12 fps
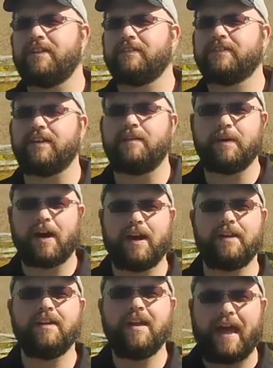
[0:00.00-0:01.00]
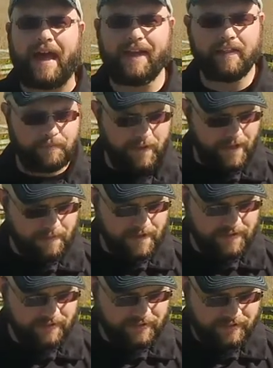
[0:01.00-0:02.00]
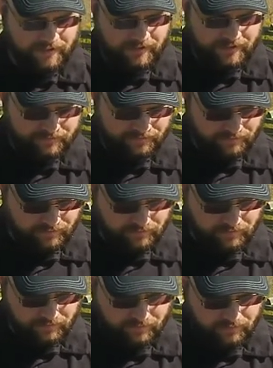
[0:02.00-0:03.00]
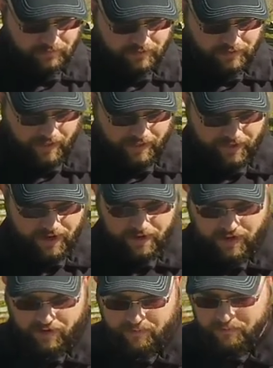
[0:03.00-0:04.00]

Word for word: and some odd Alabamians, and they're going to